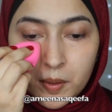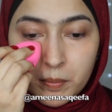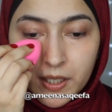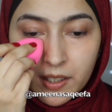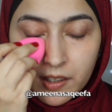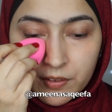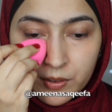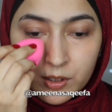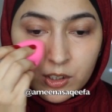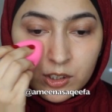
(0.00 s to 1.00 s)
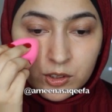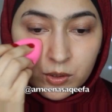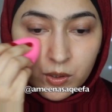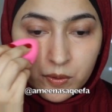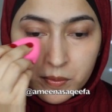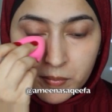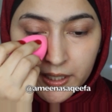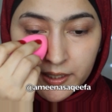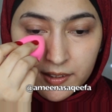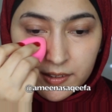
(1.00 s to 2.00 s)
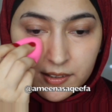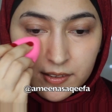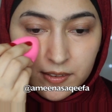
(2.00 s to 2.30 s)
Be careful not to overblend this.